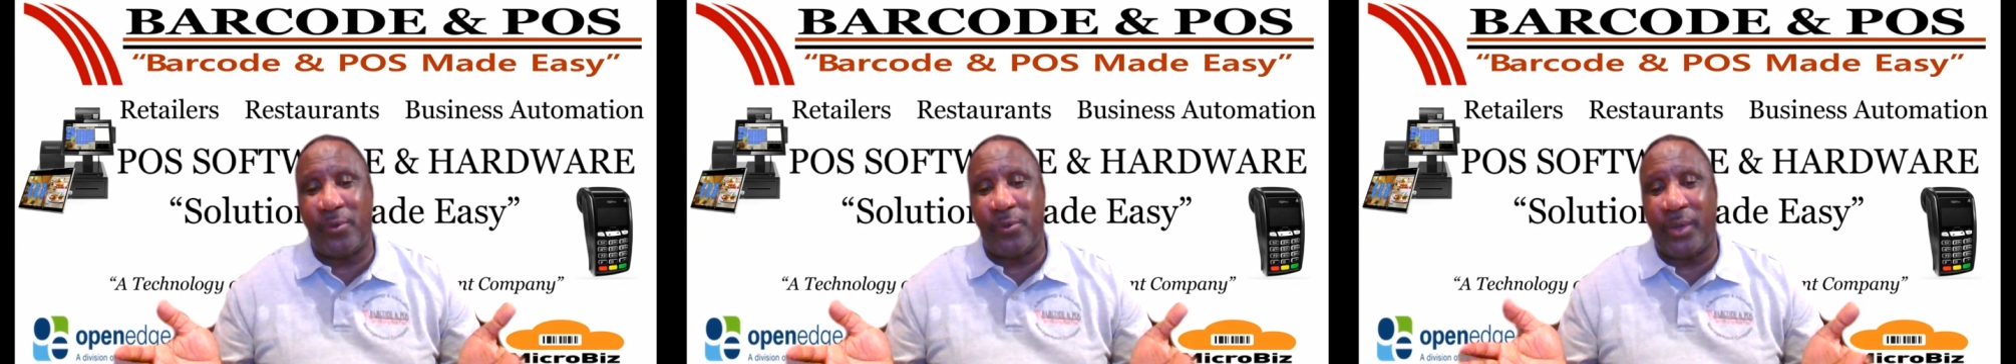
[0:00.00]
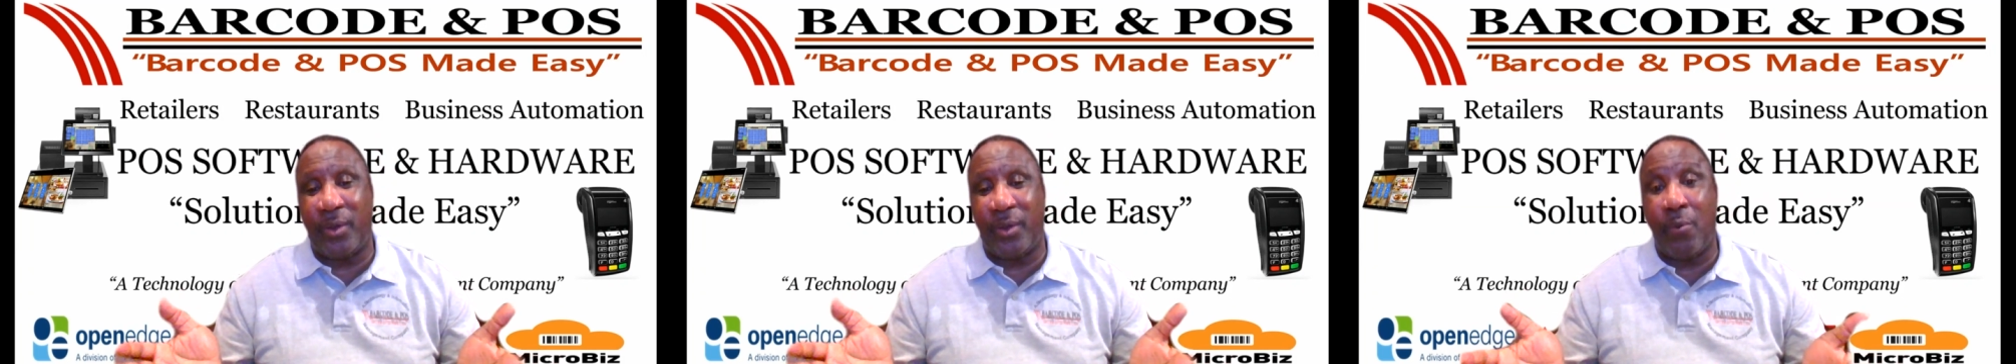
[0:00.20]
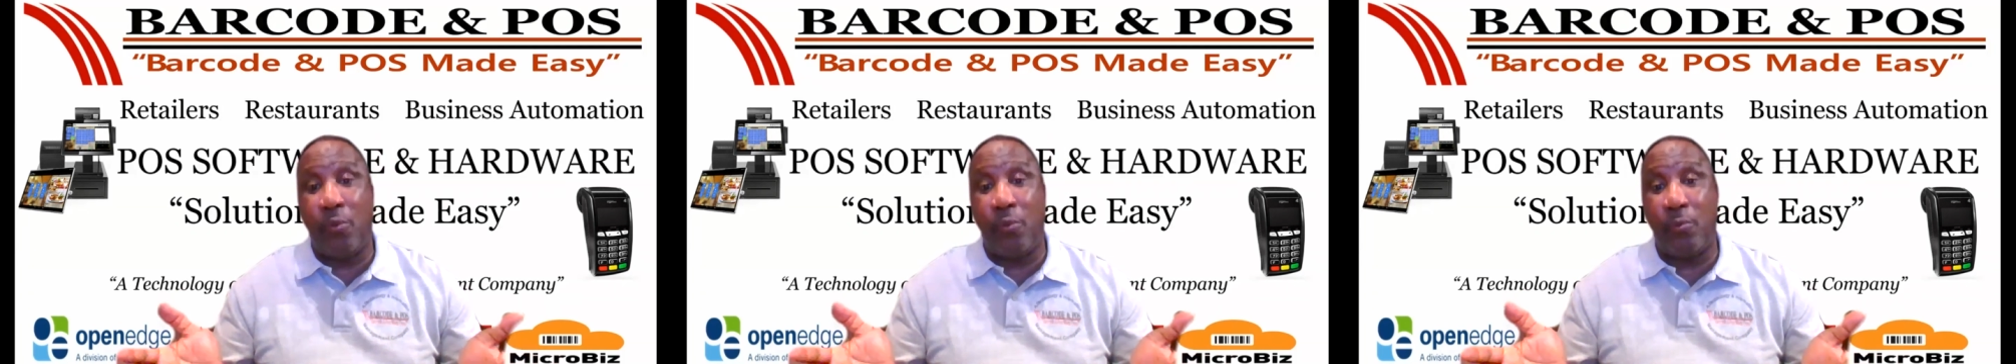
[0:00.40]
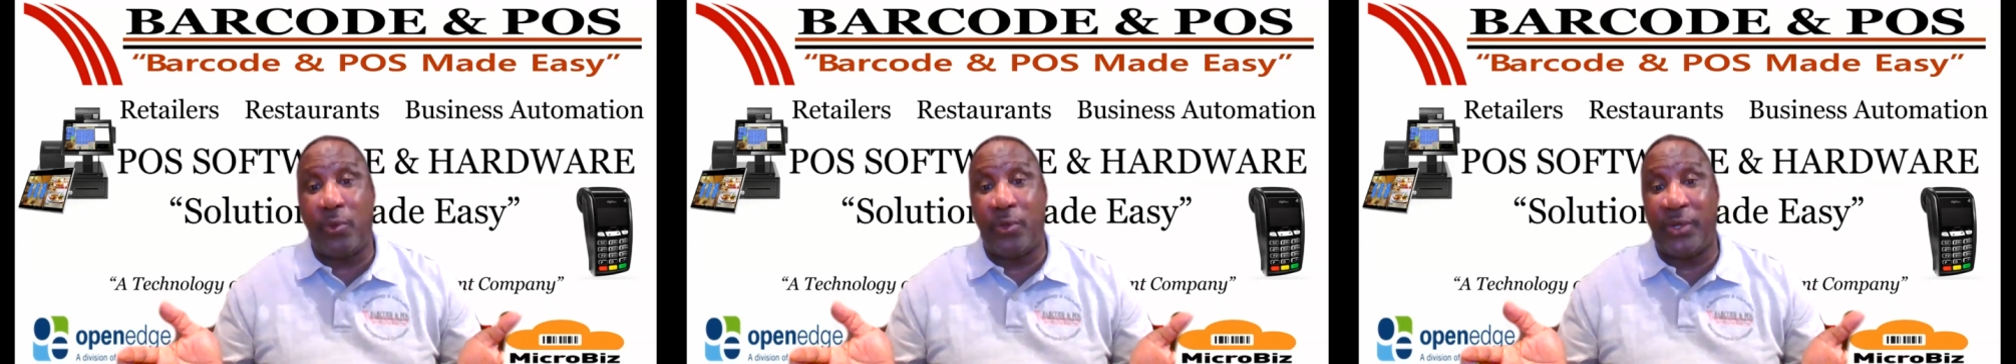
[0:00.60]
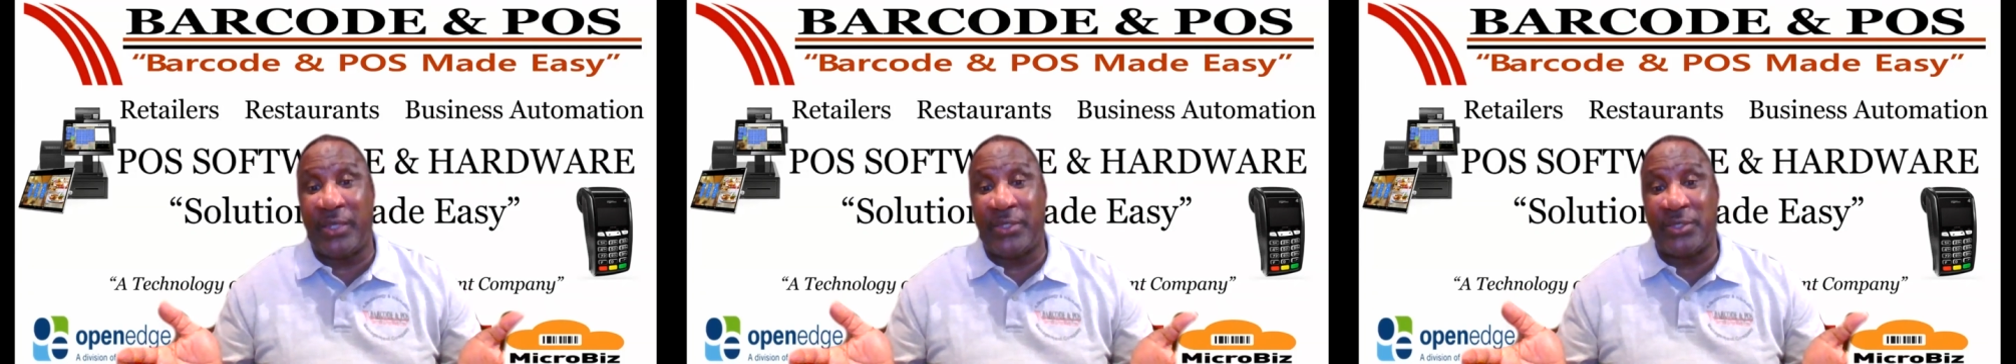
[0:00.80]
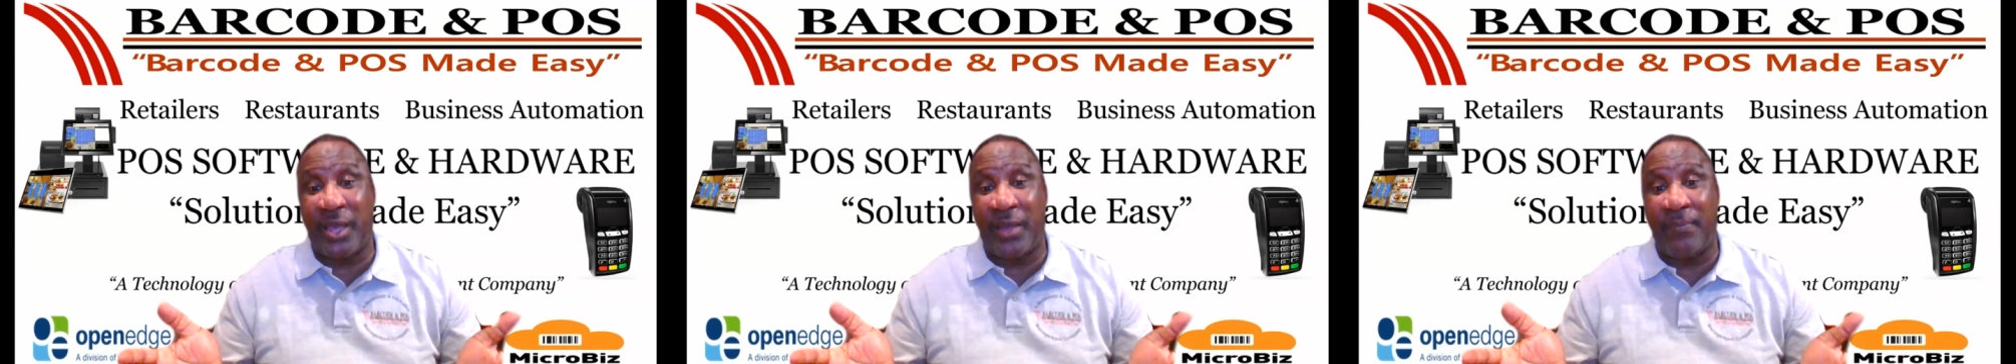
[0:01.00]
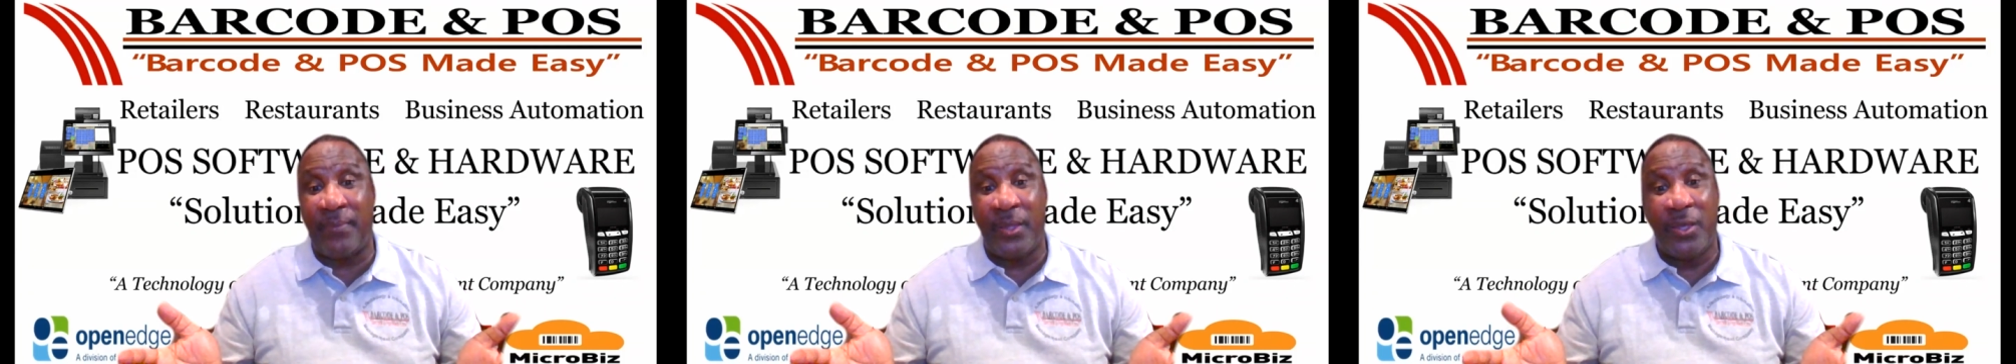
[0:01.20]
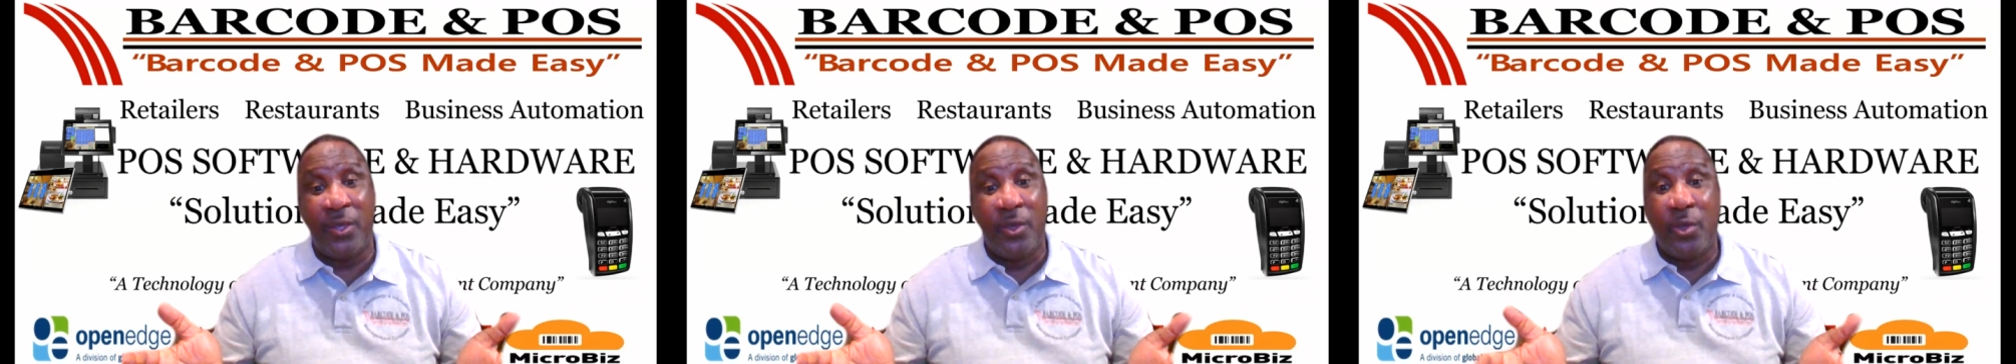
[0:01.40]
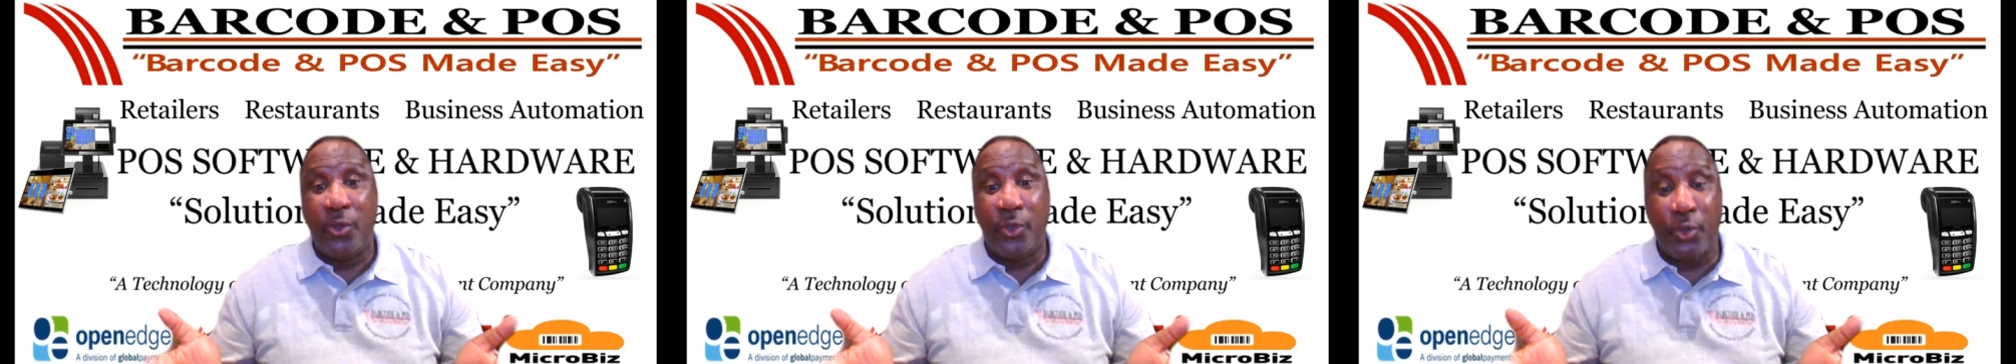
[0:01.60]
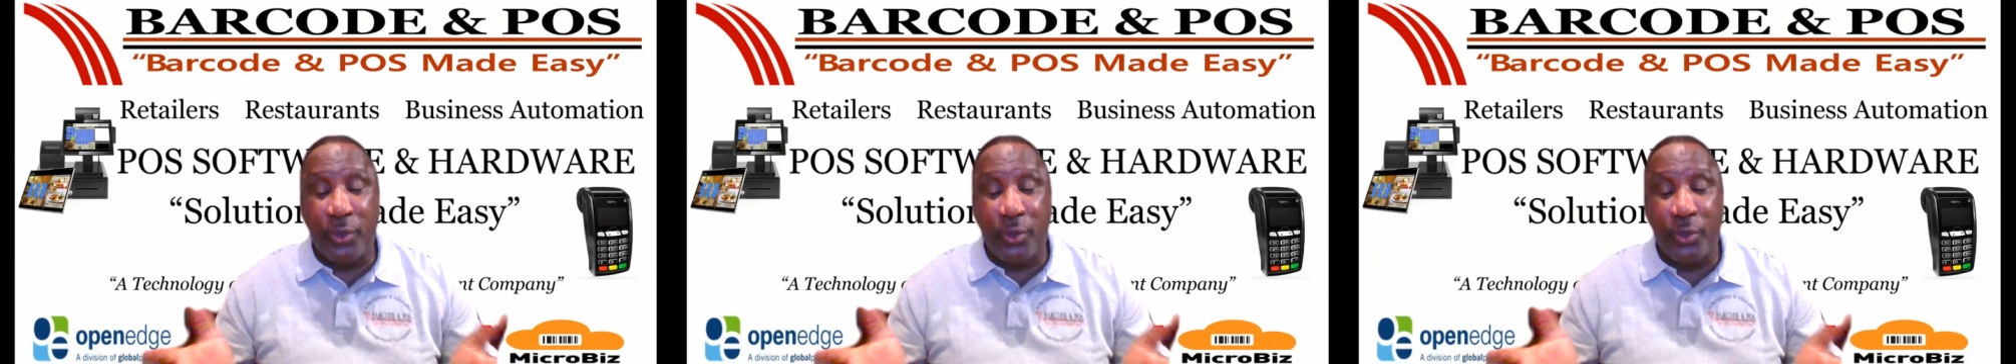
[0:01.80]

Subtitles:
computer at home or desktop,